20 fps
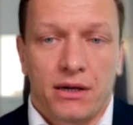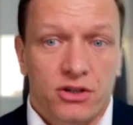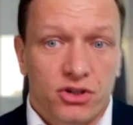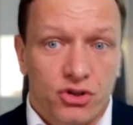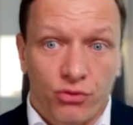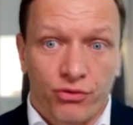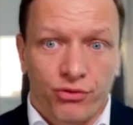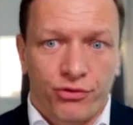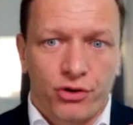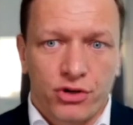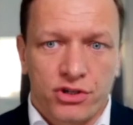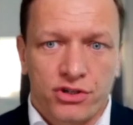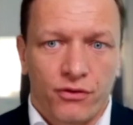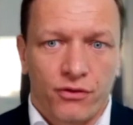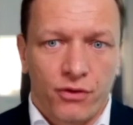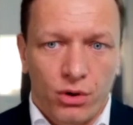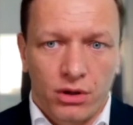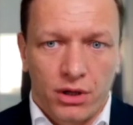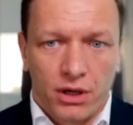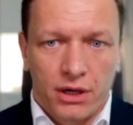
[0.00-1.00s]
So first of
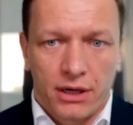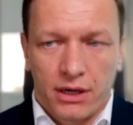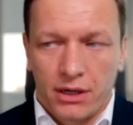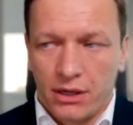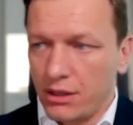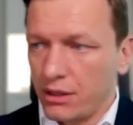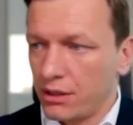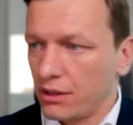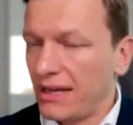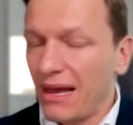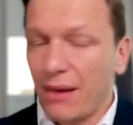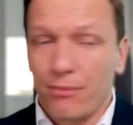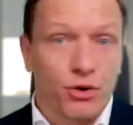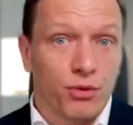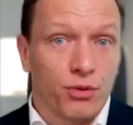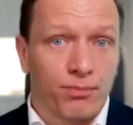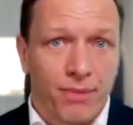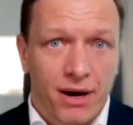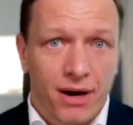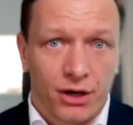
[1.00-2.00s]
all,
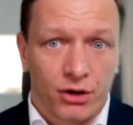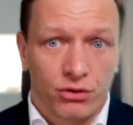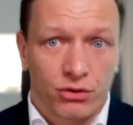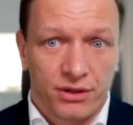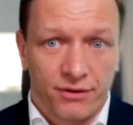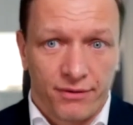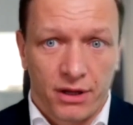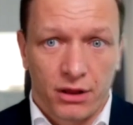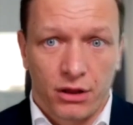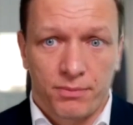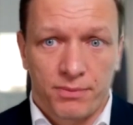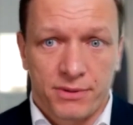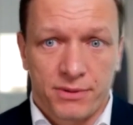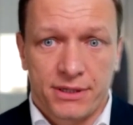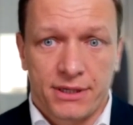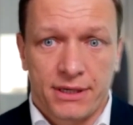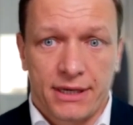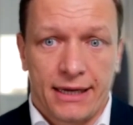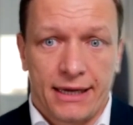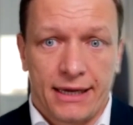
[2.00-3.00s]
Cambium Bio
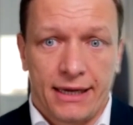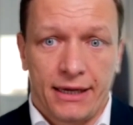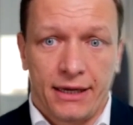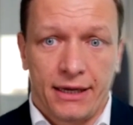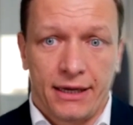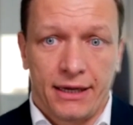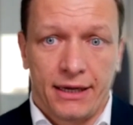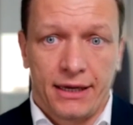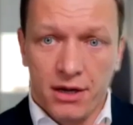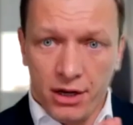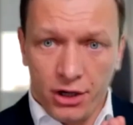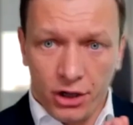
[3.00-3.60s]
develops a